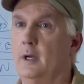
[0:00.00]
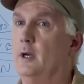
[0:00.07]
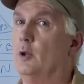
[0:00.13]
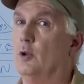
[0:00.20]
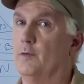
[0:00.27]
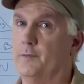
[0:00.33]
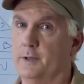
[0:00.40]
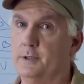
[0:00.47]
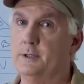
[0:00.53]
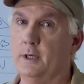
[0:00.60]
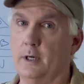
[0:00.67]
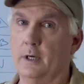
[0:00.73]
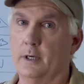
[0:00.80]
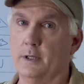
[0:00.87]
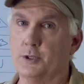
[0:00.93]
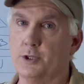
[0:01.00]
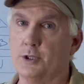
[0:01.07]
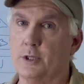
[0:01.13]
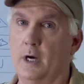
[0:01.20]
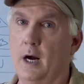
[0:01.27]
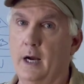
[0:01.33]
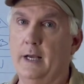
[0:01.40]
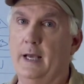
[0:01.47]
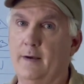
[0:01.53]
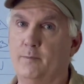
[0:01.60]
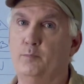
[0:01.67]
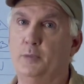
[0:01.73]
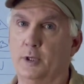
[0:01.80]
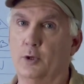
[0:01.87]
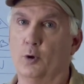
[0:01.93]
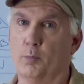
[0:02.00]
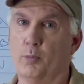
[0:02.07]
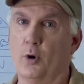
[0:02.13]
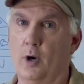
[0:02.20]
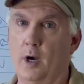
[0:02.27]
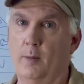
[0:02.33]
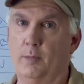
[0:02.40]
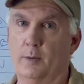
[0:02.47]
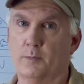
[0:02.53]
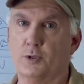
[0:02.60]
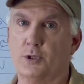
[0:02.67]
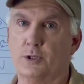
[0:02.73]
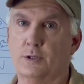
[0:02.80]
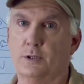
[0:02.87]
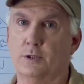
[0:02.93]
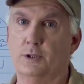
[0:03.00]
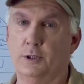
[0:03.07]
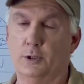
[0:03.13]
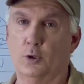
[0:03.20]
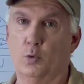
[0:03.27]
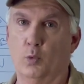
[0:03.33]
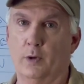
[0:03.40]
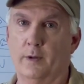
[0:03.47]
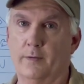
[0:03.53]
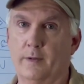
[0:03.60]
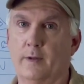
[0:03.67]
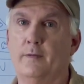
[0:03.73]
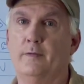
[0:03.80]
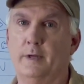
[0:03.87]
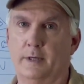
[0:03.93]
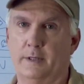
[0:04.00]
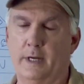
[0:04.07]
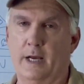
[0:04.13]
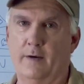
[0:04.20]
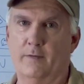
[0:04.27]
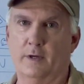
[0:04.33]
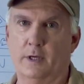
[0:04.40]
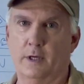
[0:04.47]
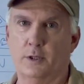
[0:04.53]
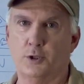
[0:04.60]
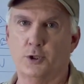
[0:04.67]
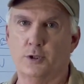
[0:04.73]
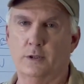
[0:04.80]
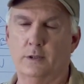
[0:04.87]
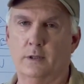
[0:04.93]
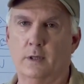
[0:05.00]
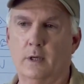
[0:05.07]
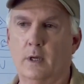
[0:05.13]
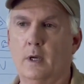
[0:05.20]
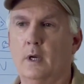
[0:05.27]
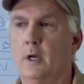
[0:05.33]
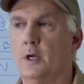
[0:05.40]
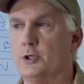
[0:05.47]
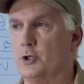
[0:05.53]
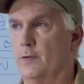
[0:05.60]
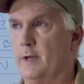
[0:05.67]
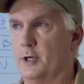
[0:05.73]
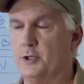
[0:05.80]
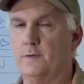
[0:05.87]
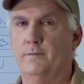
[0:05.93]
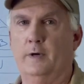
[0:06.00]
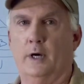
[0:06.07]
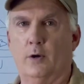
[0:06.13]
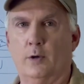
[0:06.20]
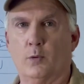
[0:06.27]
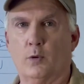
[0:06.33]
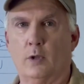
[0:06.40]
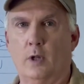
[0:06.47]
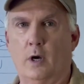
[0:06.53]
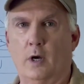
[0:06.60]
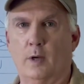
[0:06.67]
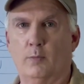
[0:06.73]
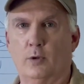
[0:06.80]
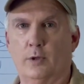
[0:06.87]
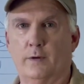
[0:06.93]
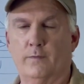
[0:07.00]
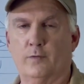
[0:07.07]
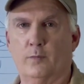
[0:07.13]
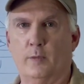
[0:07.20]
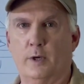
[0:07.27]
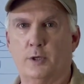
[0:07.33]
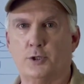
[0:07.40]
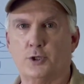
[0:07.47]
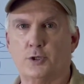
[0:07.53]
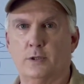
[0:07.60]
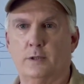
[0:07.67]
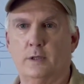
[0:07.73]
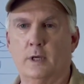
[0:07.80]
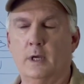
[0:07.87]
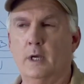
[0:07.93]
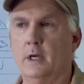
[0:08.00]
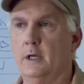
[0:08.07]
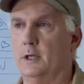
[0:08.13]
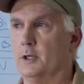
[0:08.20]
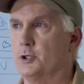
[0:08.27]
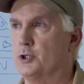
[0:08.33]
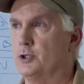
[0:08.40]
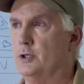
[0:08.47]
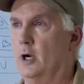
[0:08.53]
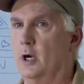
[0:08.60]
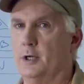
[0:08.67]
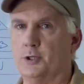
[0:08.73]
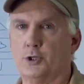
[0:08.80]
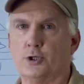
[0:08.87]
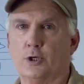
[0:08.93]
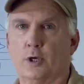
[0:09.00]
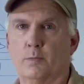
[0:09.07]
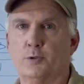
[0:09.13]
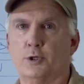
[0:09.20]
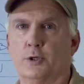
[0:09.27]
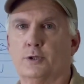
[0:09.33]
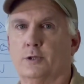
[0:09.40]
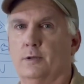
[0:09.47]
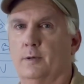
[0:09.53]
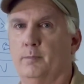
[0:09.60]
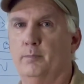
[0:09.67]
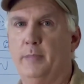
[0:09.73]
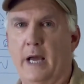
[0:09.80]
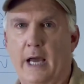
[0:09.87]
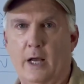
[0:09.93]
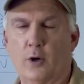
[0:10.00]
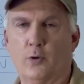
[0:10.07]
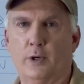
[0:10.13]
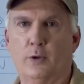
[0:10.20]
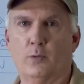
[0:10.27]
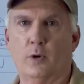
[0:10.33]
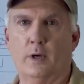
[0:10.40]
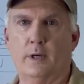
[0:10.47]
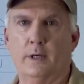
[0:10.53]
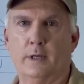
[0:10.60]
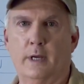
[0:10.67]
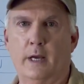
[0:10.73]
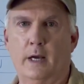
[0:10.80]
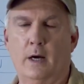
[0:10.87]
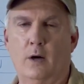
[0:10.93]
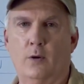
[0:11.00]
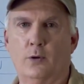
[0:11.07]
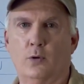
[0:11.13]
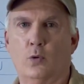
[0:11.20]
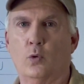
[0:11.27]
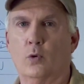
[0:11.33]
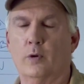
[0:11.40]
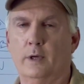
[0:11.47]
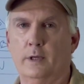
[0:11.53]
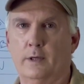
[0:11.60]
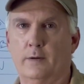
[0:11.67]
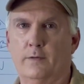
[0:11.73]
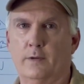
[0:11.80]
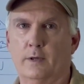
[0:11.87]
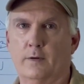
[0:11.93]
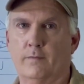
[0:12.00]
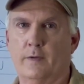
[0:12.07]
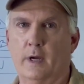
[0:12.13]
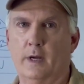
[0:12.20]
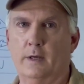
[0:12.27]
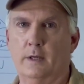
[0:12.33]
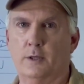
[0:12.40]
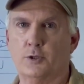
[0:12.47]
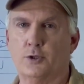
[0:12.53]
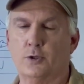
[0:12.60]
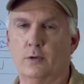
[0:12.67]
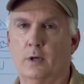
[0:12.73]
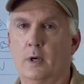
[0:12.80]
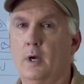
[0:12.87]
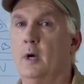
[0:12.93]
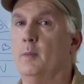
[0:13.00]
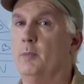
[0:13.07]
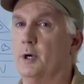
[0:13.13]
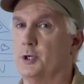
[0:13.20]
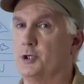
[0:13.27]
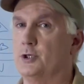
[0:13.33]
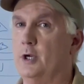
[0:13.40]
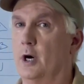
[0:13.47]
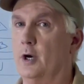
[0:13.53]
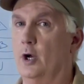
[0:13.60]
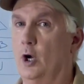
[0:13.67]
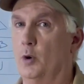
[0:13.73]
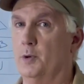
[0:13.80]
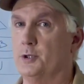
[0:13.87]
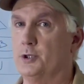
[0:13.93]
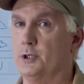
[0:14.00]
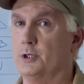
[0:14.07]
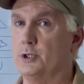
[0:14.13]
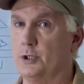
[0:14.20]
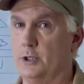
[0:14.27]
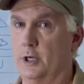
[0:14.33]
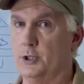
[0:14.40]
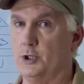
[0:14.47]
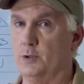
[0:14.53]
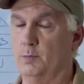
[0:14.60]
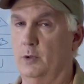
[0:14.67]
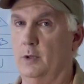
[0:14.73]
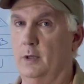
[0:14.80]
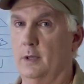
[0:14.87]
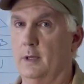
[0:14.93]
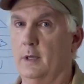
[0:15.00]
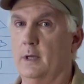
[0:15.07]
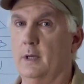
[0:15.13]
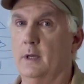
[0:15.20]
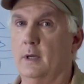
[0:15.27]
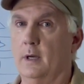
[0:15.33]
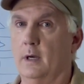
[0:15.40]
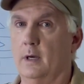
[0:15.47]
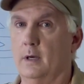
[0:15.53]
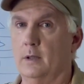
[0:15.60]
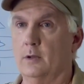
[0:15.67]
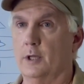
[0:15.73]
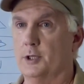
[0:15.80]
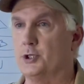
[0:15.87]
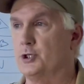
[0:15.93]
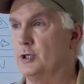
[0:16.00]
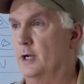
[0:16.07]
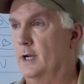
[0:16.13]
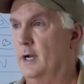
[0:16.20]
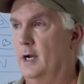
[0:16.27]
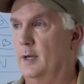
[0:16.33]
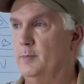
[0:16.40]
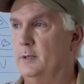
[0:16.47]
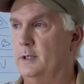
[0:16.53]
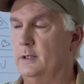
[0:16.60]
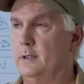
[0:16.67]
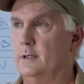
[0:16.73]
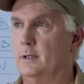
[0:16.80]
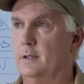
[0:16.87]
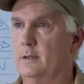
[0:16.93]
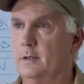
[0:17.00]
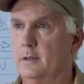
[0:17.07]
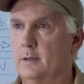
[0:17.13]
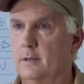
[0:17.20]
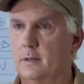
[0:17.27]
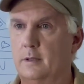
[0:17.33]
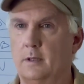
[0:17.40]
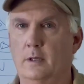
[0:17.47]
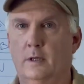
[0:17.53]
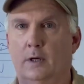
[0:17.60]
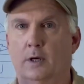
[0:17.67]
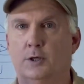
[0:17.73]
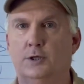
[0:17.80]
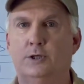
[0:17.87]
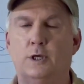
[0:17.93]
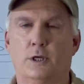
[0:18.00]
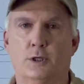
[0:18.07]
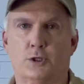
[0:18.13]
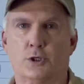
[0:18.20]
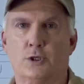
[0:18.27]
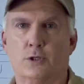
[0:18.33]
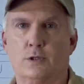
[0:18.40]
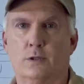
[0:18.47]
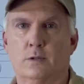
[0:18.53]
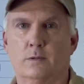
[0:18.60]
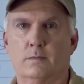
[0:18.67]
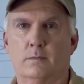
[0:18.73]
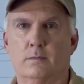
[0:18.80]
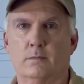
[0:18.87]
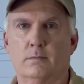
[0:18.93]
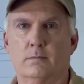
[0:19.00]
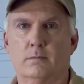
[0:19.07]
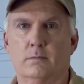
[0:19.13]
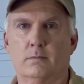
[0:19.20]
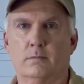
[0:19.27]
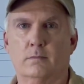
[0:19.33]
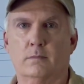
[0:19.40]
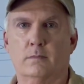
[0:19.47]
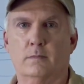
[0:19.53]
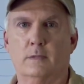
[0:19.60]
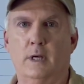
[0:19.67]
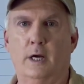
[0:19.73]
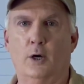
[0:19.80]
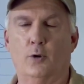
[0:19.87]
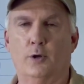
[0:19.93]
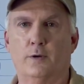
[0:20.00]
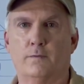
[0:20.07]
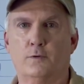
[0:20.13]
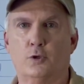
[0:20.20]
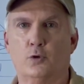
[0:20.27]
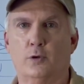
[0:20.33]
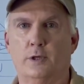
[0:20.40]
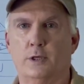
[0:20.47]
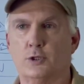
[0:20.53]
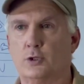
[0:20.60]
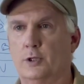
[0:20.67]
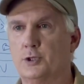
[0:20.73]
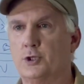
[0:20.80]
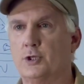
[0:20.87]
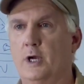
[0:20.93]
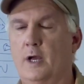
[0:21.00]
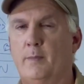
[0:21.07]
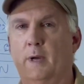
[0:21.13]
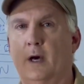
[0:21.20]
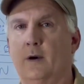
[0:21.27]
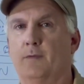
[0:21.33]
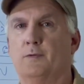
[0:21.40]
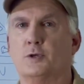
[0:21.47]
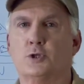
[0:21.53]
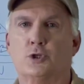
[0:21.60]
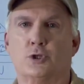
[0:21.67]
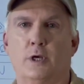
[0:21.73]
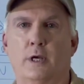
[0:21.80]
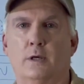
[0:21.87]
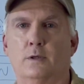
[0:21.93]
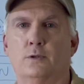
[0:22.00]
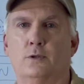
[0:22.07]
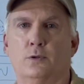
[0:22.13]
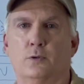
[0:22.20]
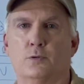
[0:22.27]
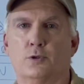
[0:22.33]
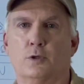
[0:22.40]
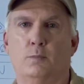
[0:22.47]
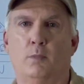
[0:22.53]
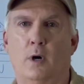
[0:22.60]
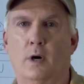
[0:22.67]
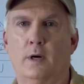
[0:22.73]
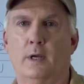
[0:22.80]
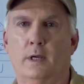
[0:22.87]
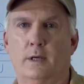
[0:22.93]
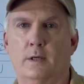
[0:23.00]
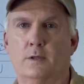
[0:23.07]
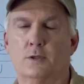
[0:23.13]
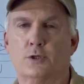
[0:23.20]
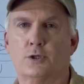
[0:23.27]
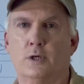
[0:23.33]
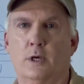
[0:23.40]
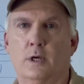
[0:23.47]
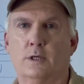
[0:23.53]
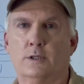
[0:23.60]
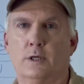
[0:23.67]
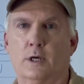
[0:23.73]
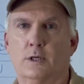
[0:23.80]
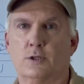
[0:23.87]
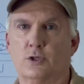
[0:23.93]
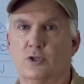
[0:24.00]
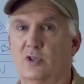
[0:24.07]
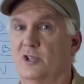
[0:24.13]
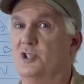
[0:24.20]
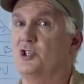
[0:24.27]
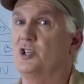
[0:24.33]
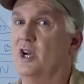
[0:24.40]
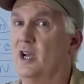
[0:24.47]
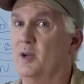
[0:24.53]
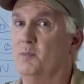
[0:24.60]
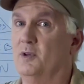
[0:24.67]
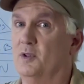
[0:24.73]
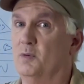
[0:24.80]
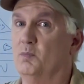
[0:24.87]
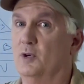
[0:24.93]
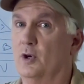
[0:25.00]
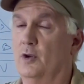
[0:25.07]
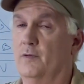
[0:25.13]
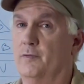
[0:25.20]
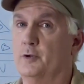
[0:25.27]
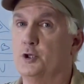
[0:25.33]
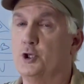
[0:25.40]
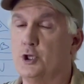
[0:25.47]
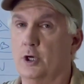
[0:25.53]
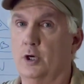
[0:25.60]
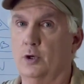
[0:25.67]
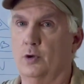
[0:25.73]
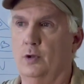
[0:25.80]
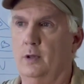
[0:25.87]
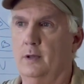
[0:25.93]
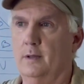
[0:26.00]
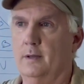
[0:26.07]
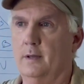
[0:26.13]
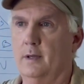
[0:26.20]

Well, if it does, I have bigger problems to deal with than navigation. So that's very reliable information. It's not subject to battery running out or anything of that nature, but it's not always accessible. Let's say I'm in a dense area of trees. Let's say I'm out at the sand dunes in Monahans, Texas. Let's say I'm in the middle of the jungle.